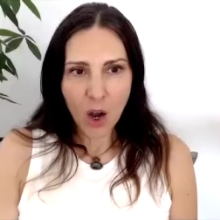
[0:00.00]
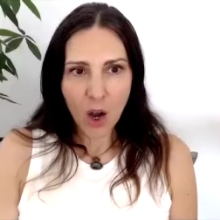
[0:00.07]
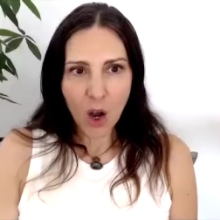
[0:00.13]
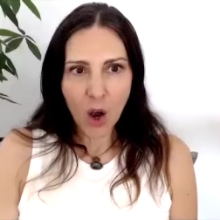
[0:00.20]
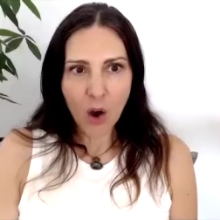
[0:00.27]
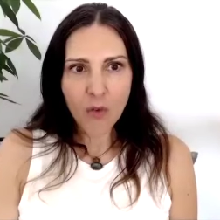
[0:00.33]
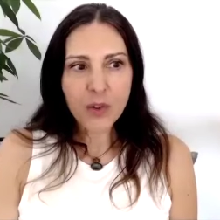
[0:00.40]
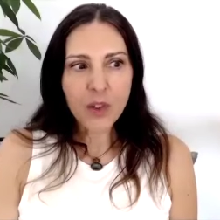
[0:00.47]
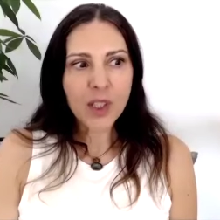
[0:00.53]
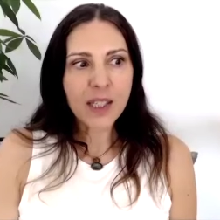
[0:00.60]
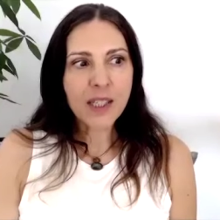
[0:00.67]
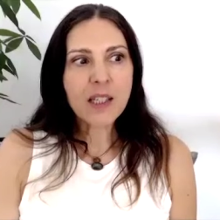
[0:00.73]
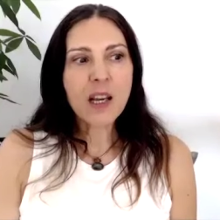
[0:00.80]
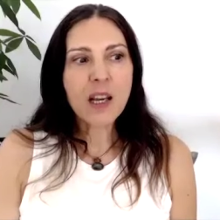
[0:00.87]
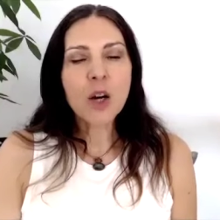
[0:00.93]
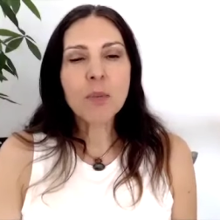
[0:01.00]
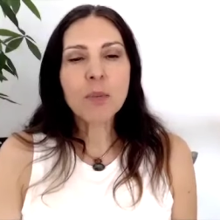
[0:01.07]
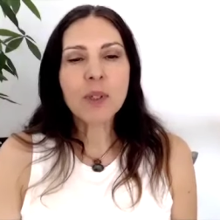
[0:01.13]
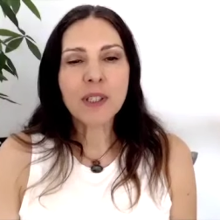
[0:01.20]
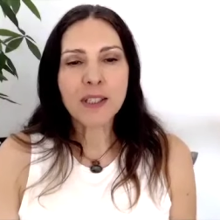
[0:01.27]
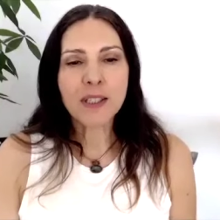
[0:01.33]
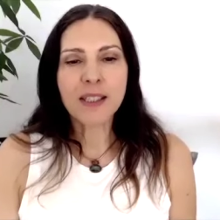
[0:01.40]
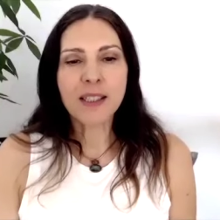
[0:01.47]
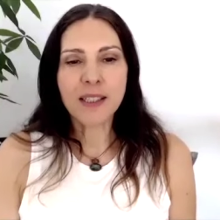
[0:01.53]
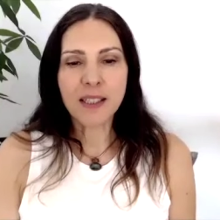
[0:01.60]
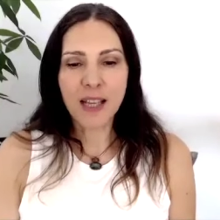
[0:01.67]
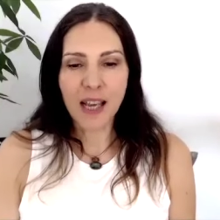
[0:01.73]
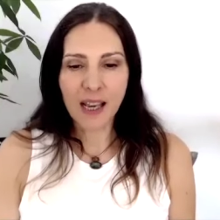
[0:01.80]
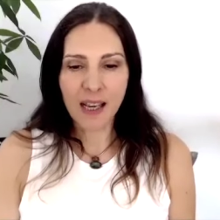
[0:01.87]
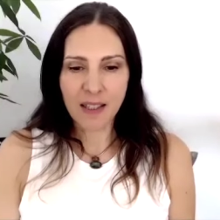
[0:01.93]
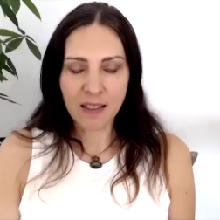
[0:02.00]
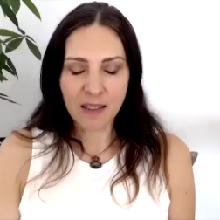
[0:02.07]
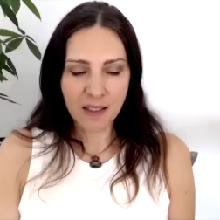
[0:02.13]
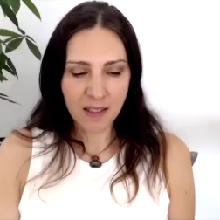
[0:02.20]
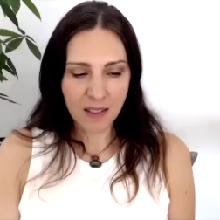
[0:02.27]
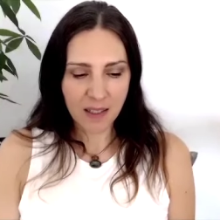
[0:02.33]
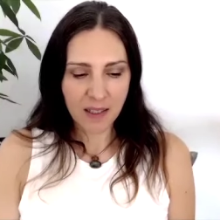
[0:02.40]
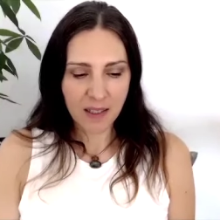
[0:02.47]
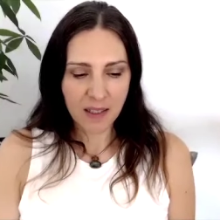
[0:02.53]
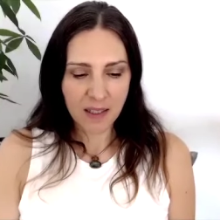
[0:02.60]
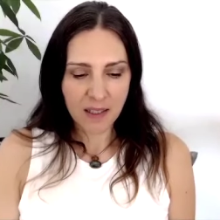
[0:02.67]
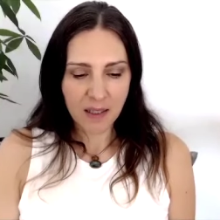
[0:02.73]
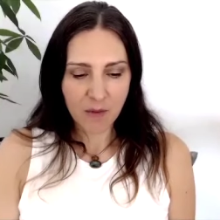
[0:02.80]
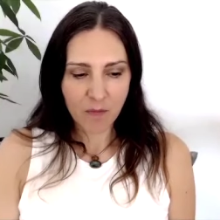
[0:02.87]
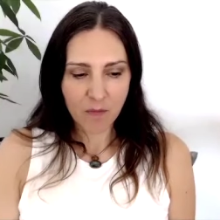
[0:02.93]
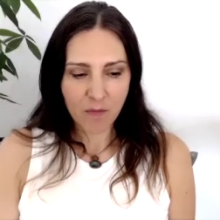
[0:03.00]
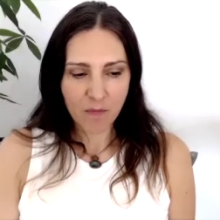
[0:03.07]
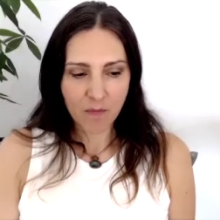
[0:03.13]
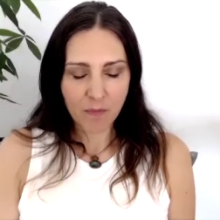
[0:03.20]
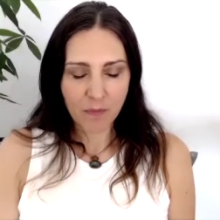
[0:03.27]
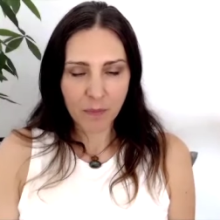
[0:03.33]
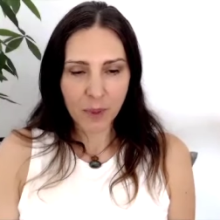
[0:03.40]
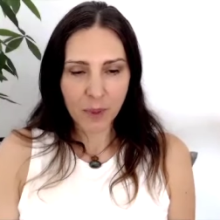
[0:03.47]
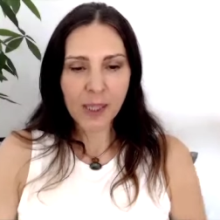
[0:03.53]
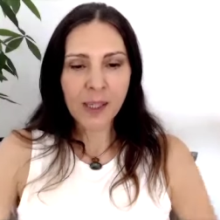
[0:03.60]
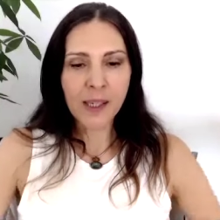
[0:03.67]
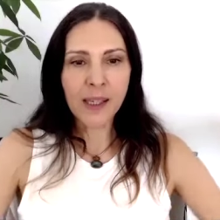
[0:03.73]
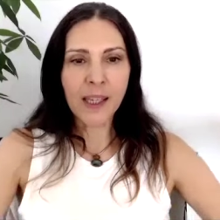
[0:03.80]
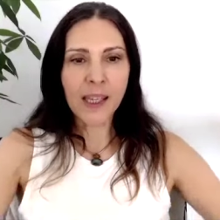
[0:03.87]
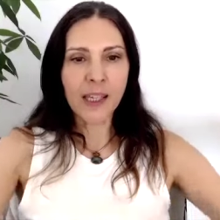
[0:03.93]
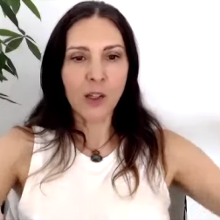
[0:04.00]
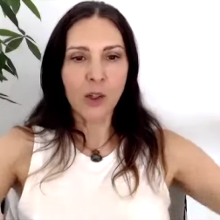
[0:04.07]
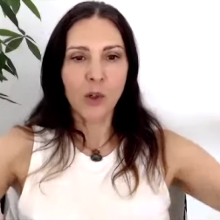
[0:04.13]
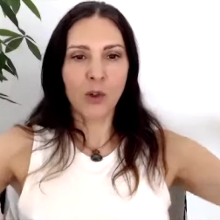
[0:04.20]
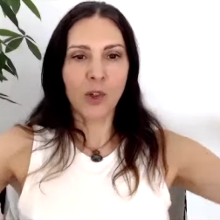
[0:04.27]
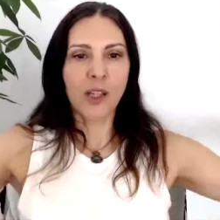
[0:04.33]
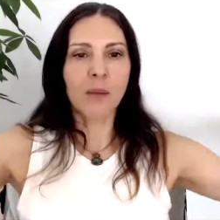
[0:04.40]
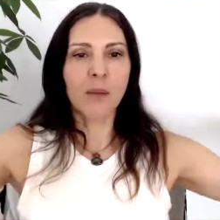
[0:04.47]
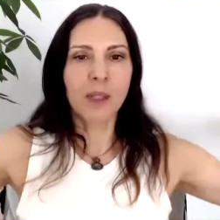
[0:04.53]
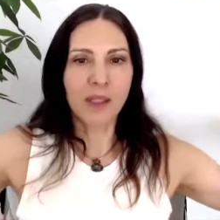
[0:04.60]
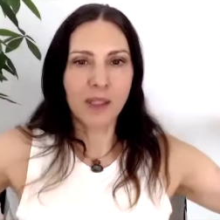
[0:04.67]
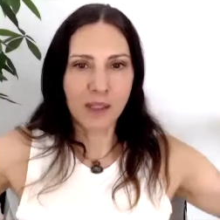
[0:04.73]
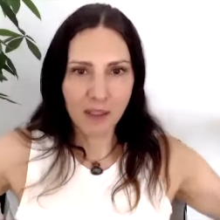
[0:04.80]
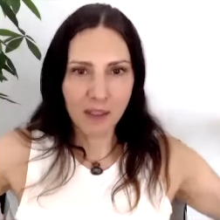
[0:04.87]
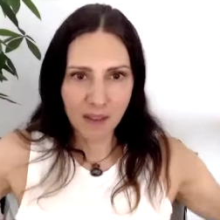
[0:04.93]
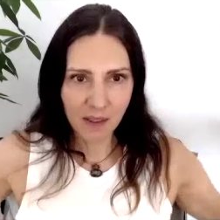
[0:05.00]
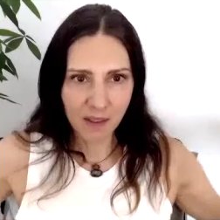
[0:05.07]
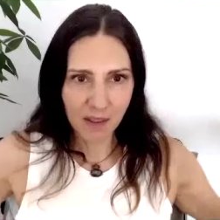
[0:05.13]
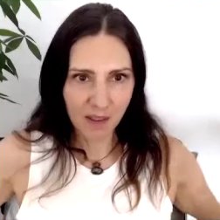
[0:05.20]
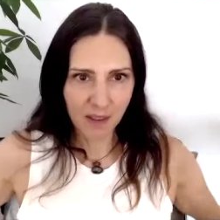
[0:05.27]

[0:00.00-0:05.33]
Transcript: often interpreted as being in agreement